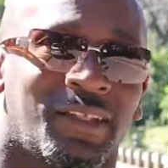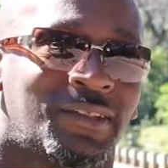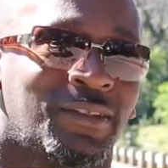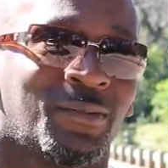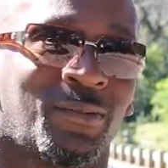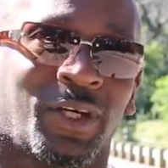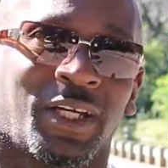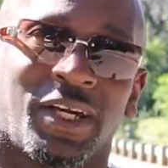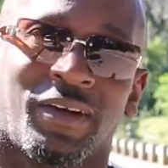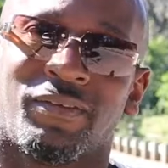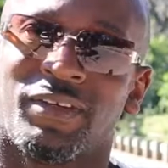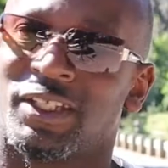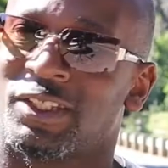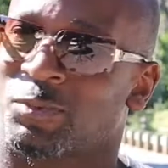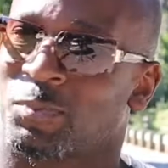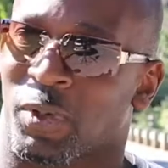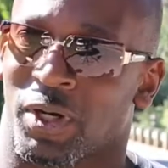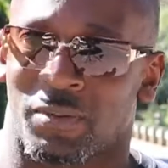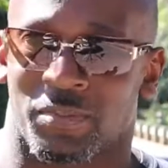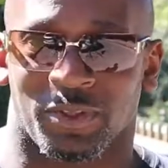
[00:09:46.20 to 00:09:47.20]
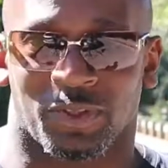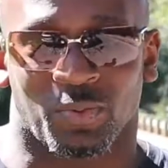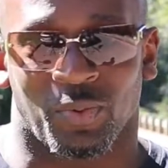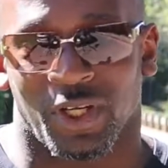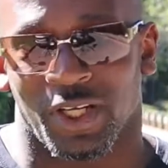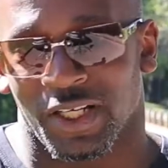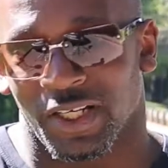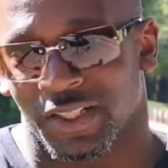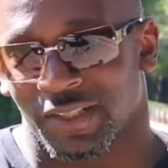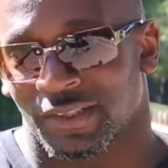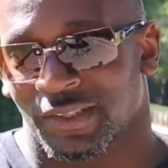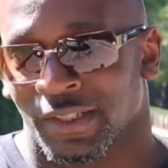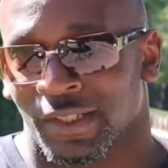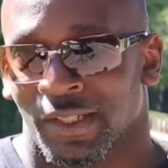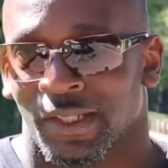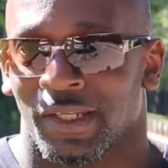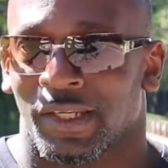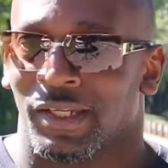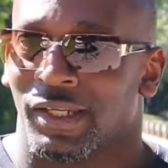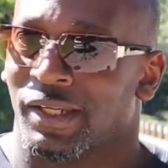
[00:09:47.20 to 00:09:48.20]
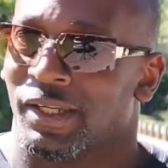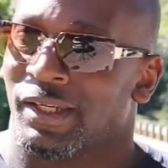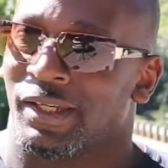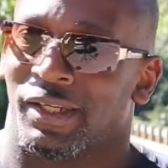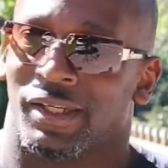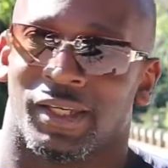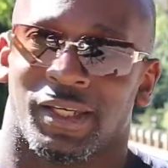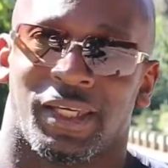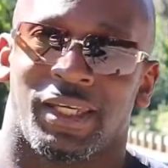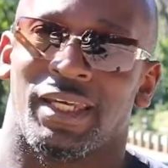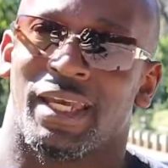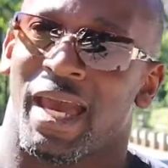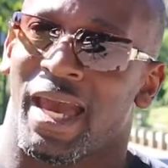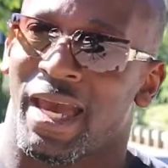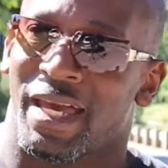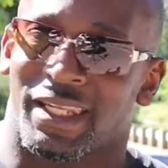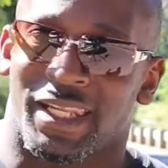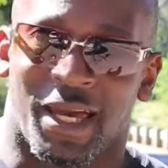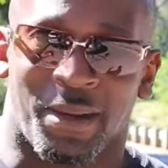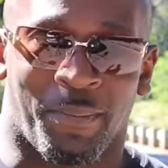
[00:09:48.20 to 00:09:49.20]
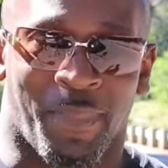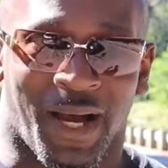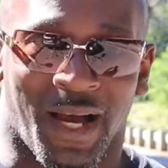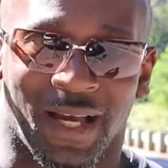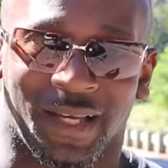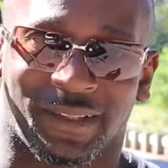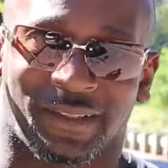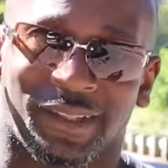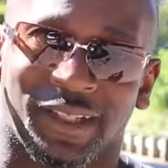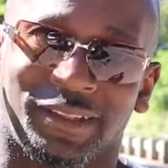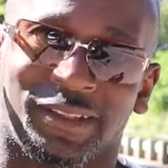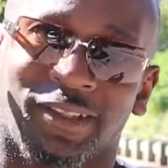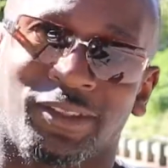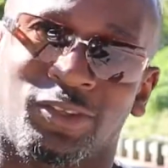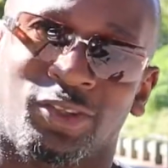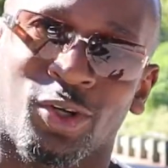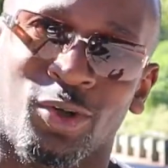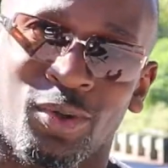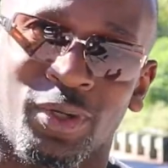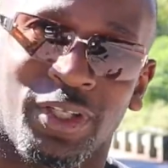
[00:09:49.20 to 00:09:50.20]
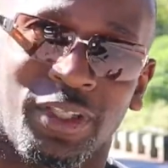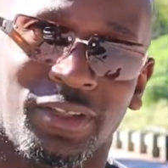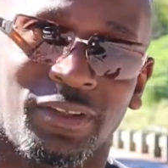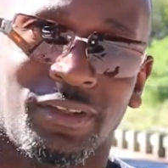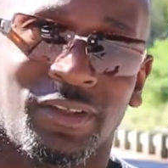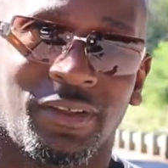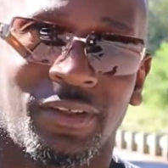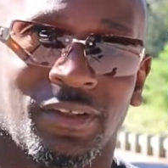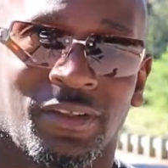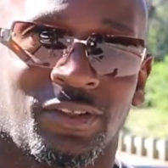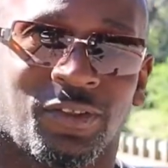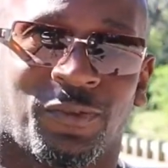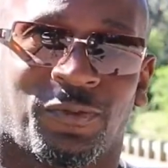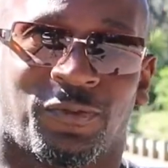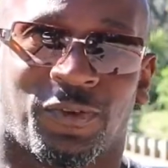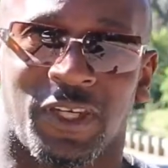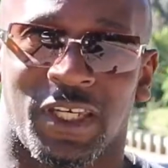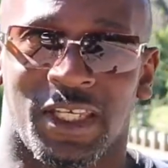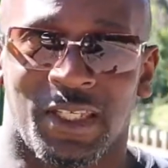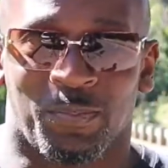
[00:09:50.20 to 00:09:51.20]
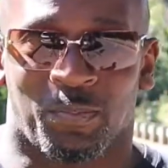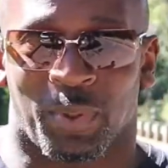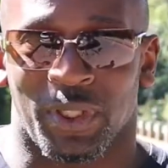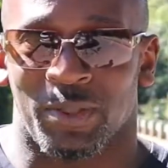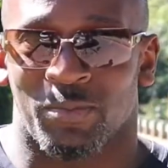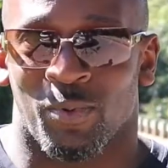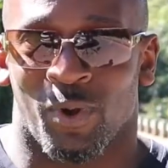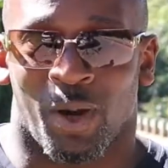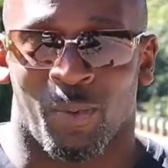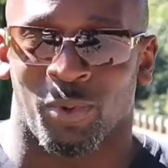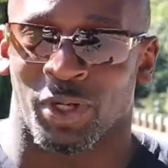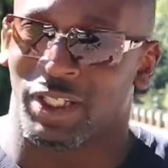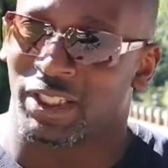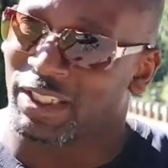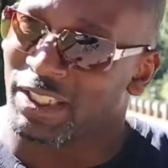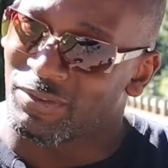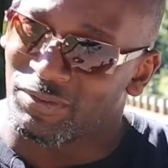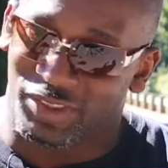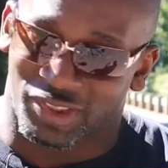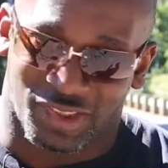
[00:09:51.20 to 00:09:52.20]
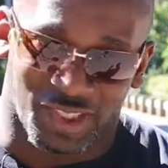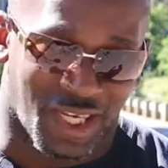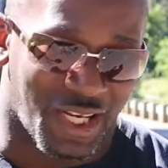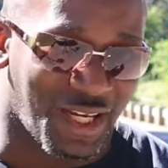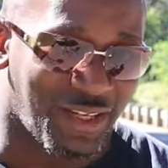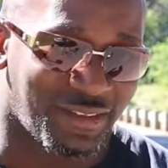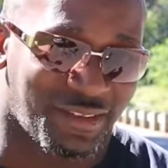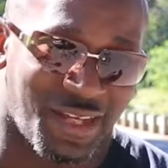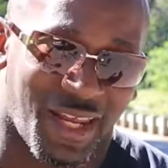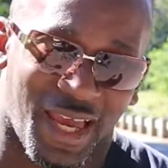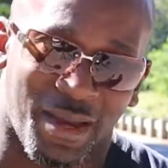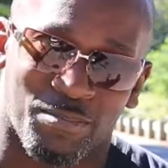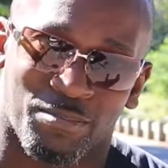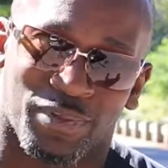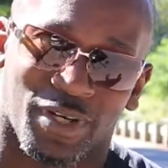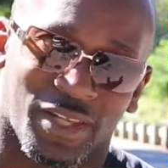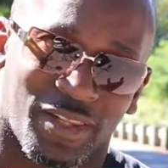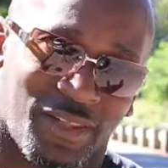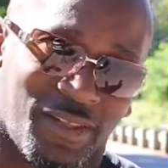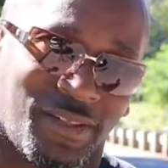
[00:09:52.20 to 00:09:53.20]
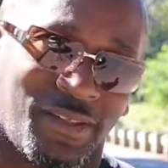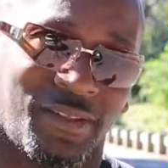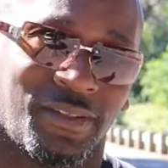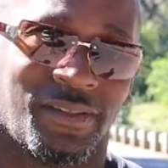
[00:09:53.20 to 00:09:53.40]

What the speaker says: So whatever his purpose was, had that mindset to do it, to feed people. I want to give a shout out to that brother.